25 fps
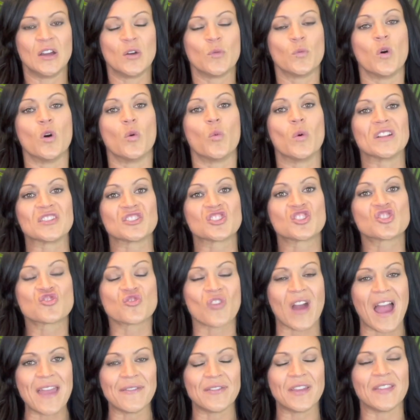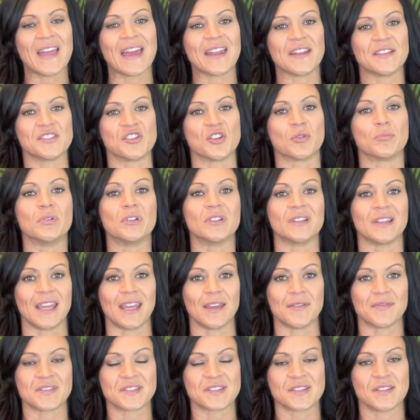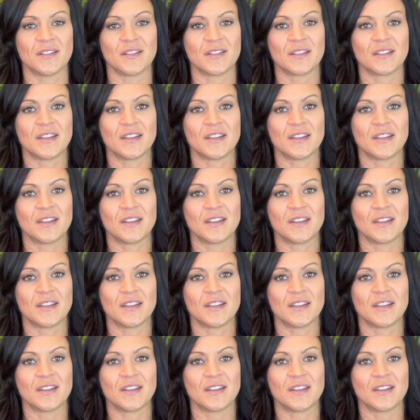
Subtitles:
Well, what's driving that is your beliefs.